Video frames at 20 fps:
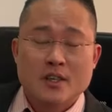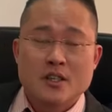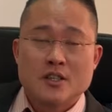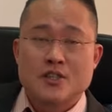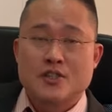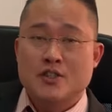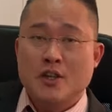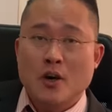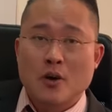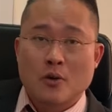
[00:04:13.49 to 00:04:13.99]

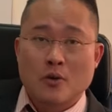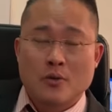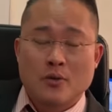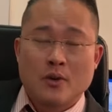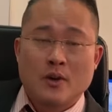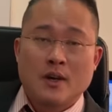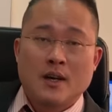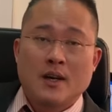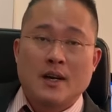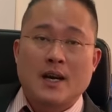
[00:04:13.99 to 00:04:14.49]
so
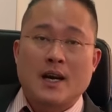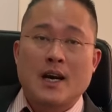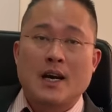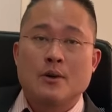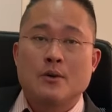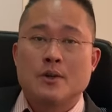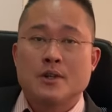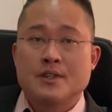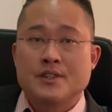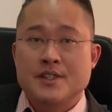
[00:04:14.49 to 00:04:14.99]
I
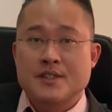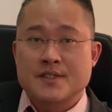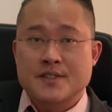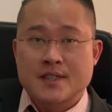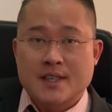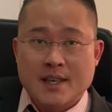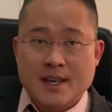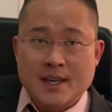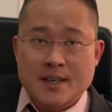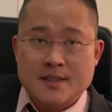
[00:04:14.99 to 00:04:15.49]
will
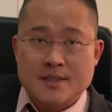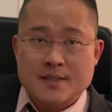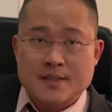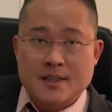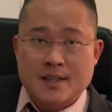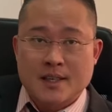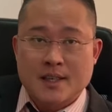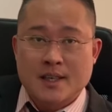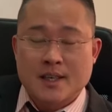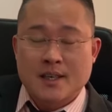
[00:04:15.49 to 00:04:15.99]
discuss
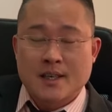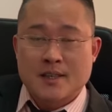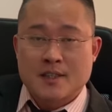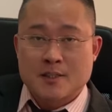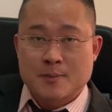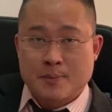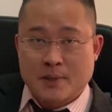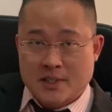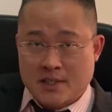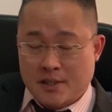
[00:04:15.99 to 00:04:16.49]
uh,
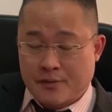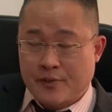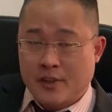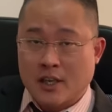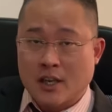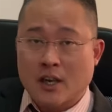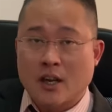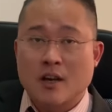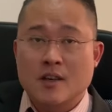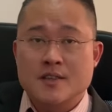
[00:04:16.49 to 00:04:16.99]
specific
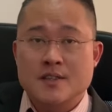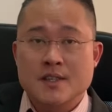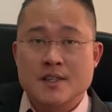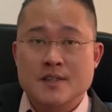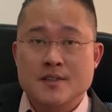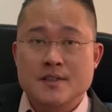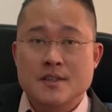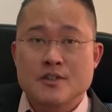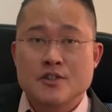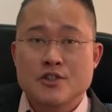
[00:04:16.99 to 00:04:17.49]

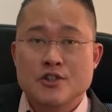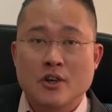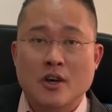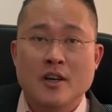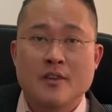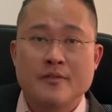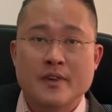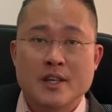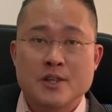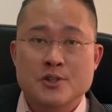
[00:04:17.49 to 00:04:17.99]
clauses in
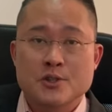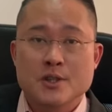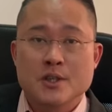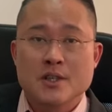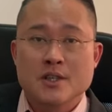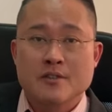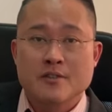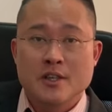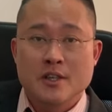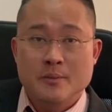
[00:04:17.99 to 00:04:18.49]
joint venture
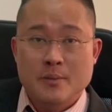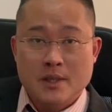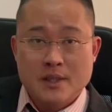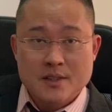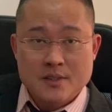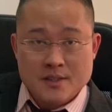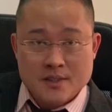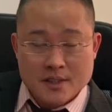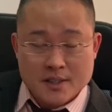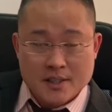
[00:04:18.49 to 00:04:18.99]

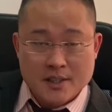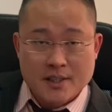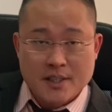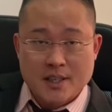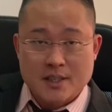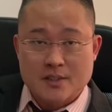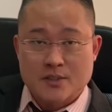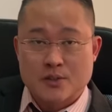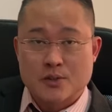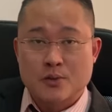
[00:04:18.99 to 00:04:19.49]
agreements in the
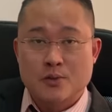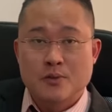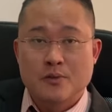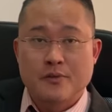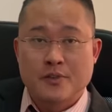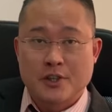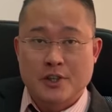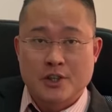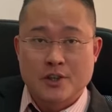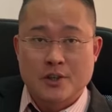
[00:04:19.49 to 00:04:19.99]
next two
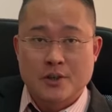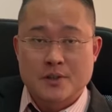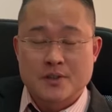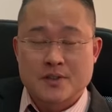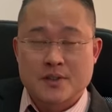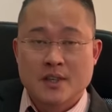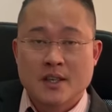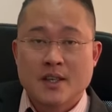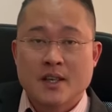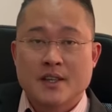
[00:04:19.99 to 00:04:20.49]

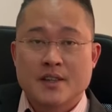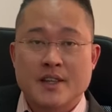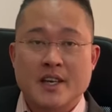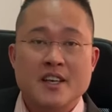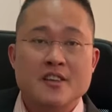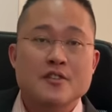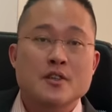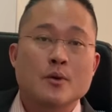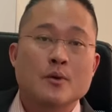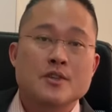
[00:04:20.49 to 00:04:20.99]
videos.
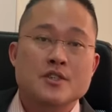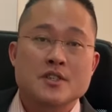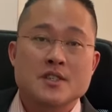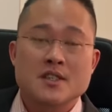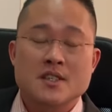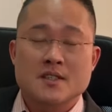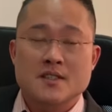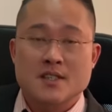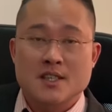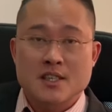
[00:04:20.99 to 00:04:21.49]
Thanks for watching
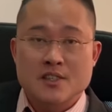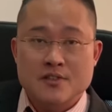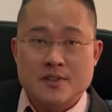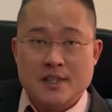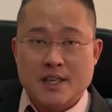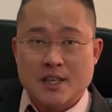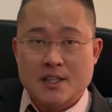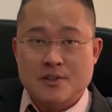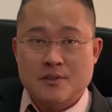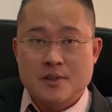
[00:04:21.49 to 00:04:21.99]
this
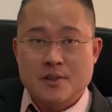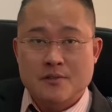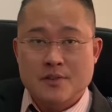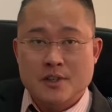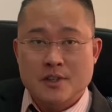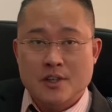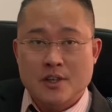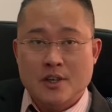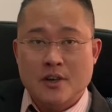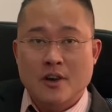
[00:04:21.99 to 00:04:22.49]
introductory
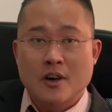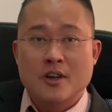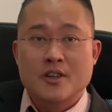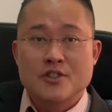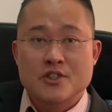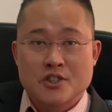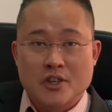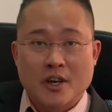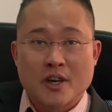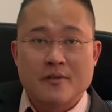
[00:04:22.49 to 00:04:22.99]
video
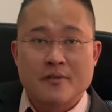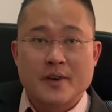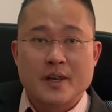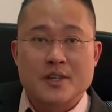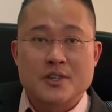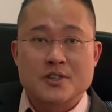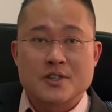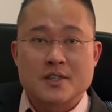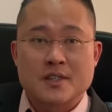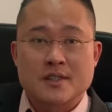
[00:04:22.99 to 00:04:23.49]
on joint
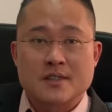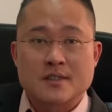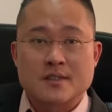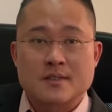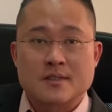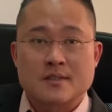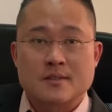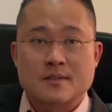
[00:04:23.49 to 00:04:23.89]
ventures.